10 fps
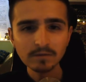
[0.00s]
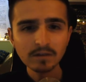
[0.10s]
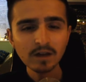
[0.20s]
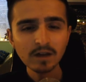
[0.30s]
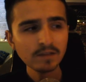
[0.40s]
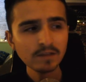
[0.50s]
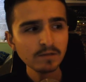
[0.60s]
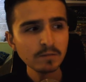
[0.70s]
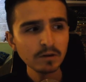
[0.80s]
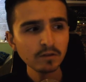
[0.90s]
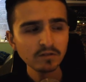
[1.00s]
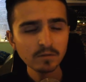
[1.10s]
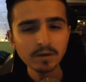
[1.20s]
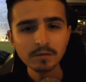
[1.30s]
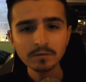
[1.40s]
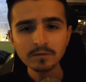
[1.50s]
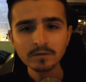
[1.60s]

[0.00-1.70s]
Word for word: this guy definitely belongs in the pub.